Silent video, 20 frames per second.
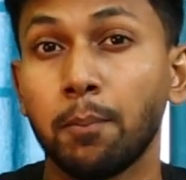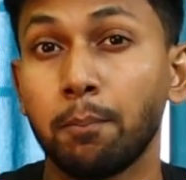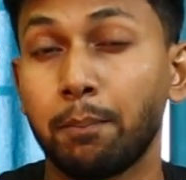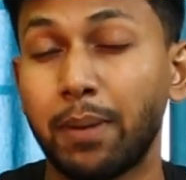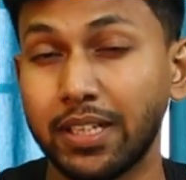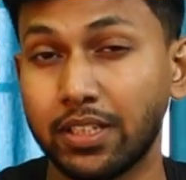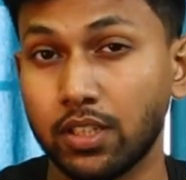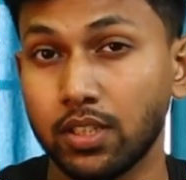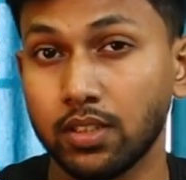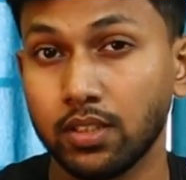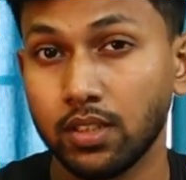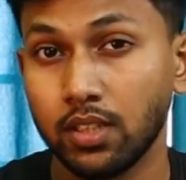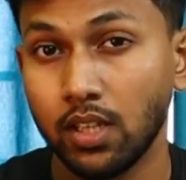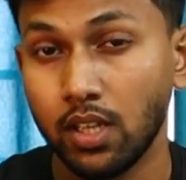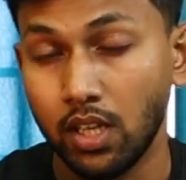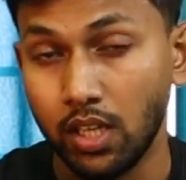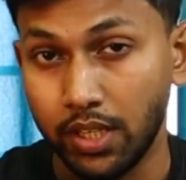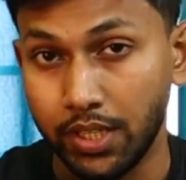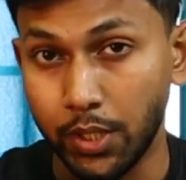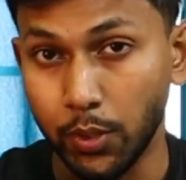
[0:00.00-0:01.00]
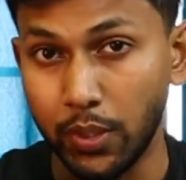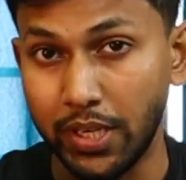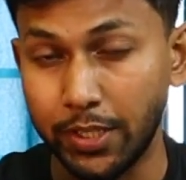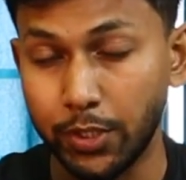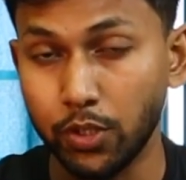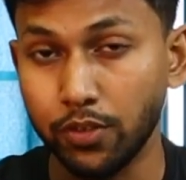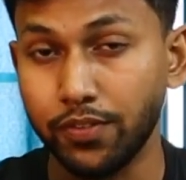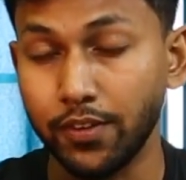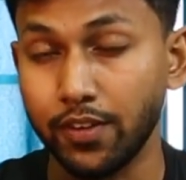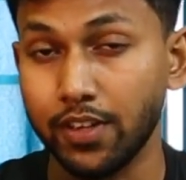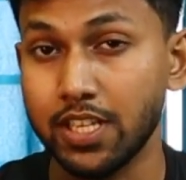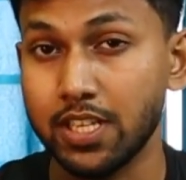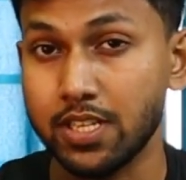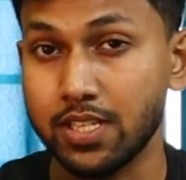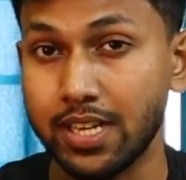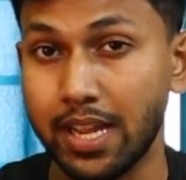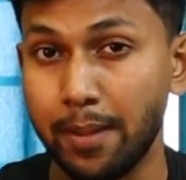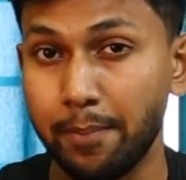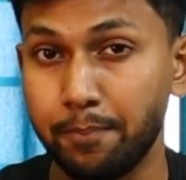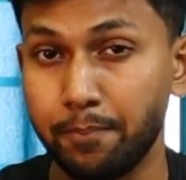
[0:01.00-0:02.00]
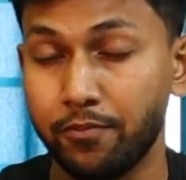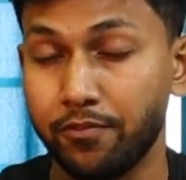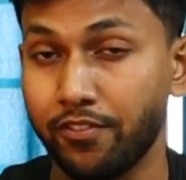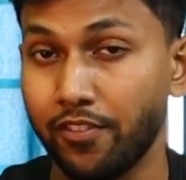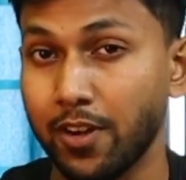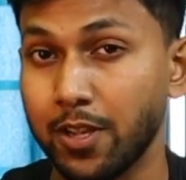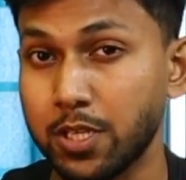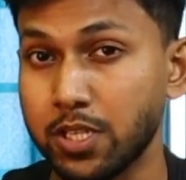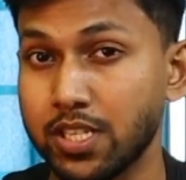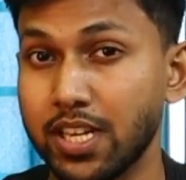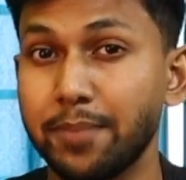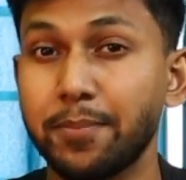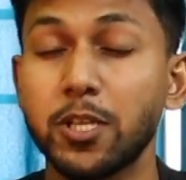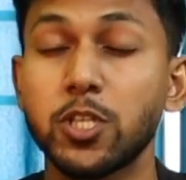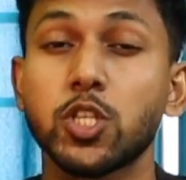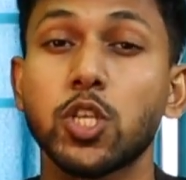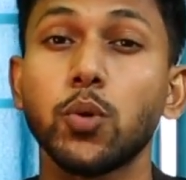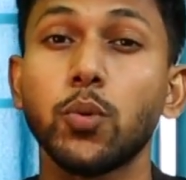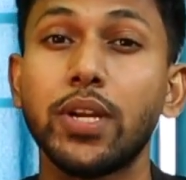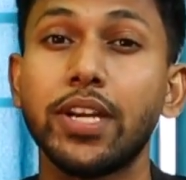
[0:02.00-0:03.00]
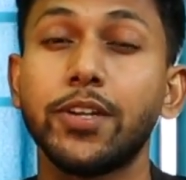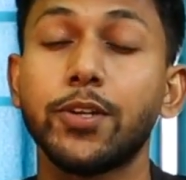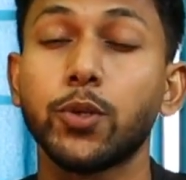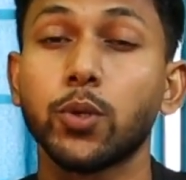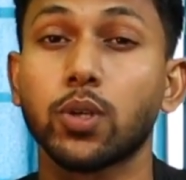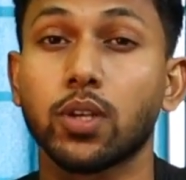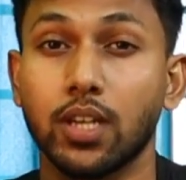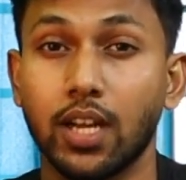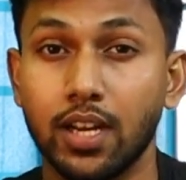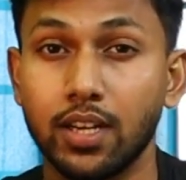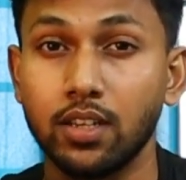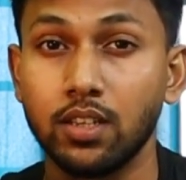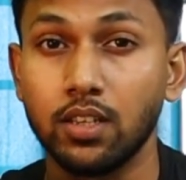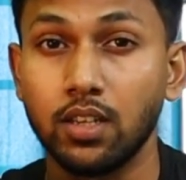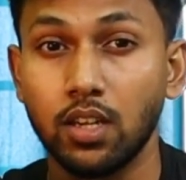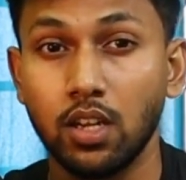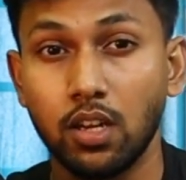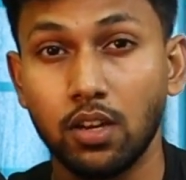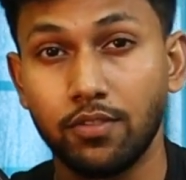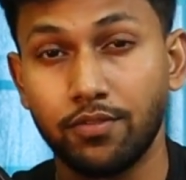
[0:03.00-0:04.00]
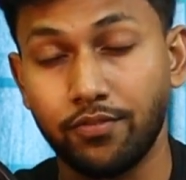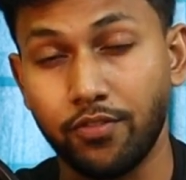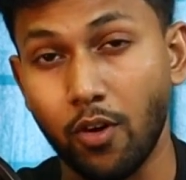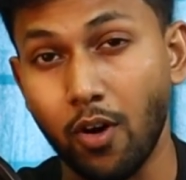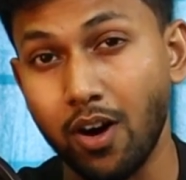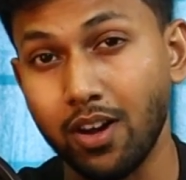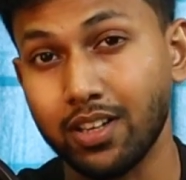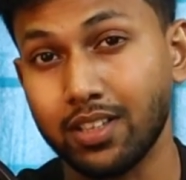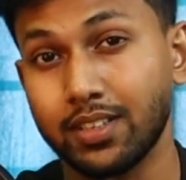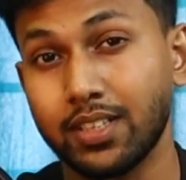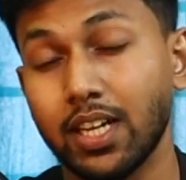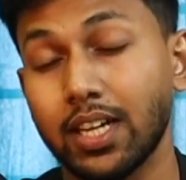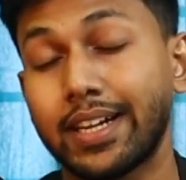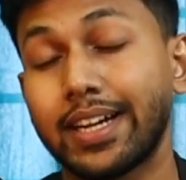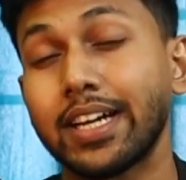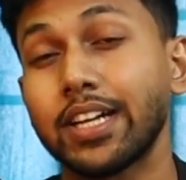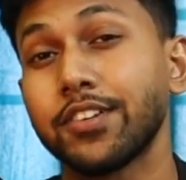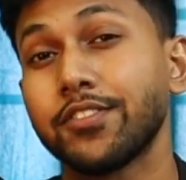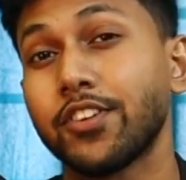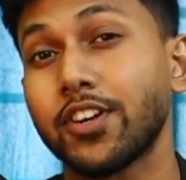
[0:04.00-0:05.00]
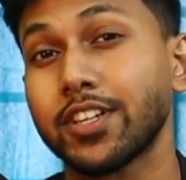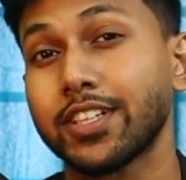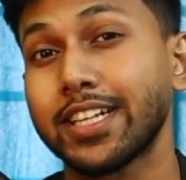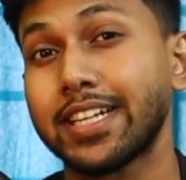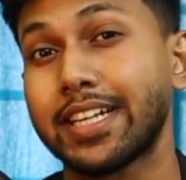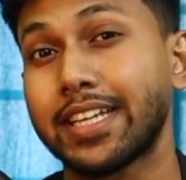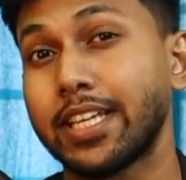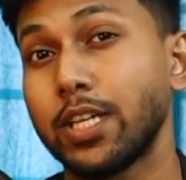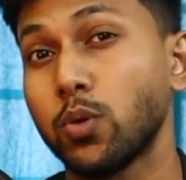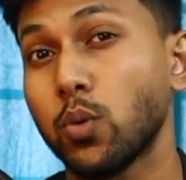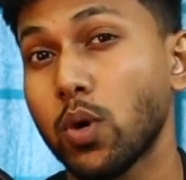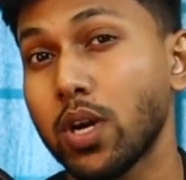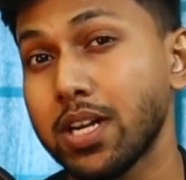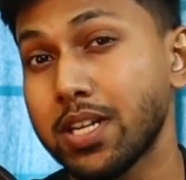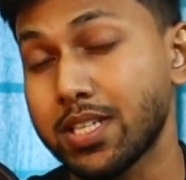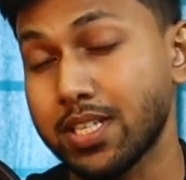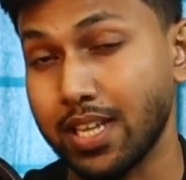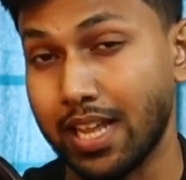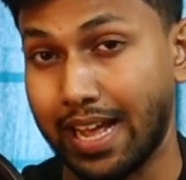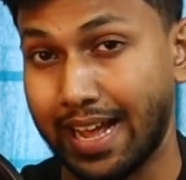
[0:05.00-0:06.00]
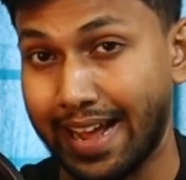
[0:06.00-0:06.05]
But you need to first step is you need to run for the converted keywords